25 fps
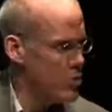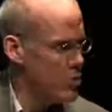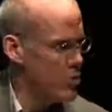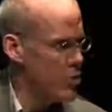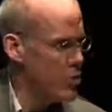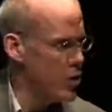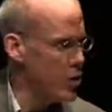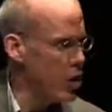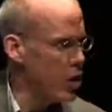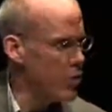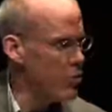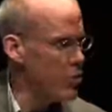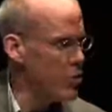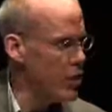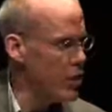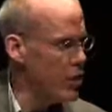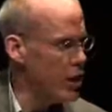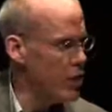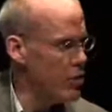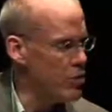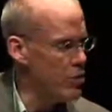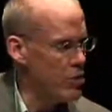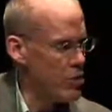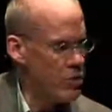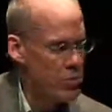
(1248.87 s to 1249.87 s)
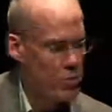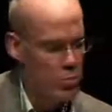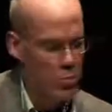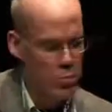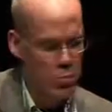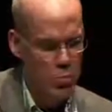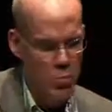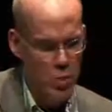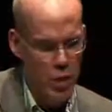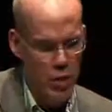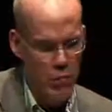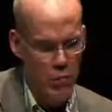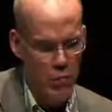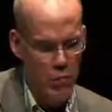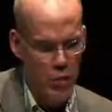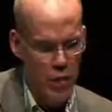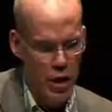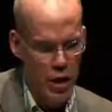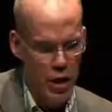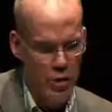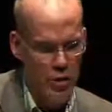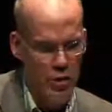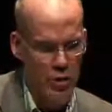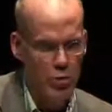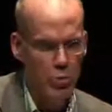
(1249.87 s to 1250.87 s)
of the Opera House with several
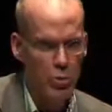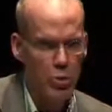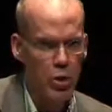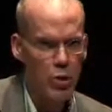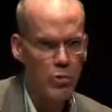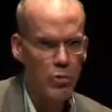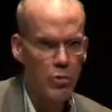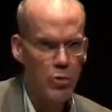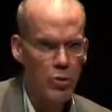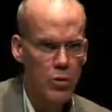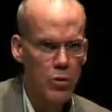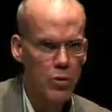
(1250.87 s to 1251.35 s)
thousand people.